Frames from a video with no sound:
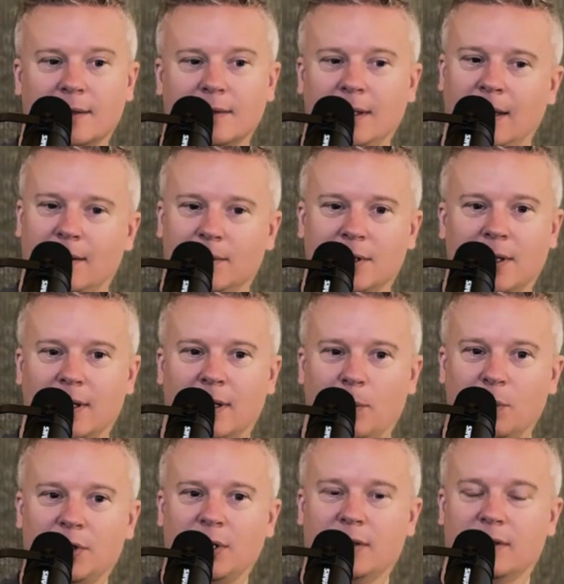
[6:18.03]
it was good.
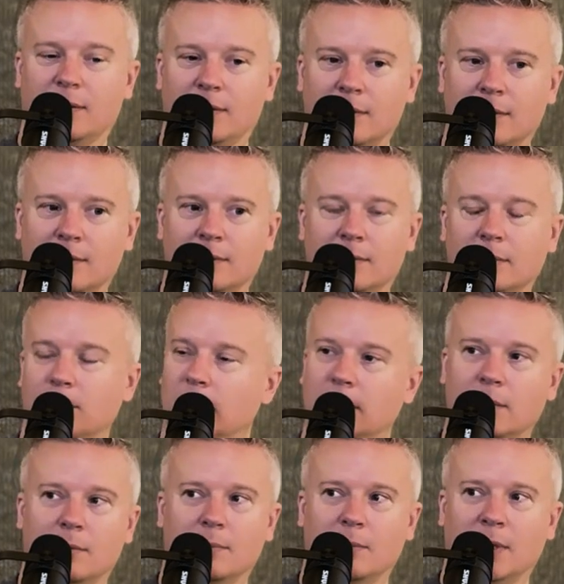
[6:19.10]

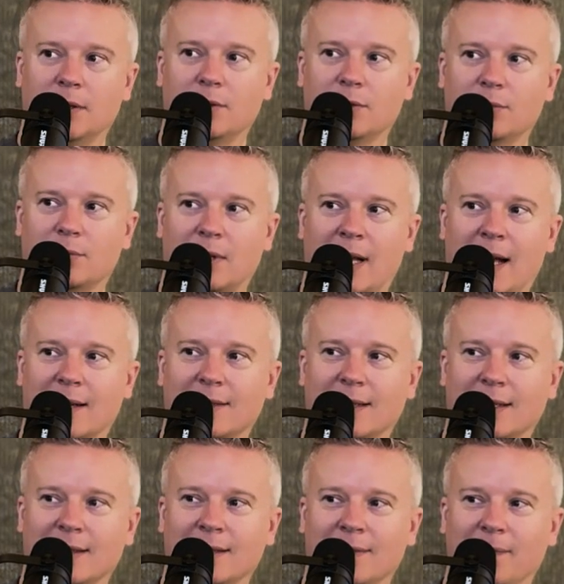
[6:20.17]
Wasn't much relaxing.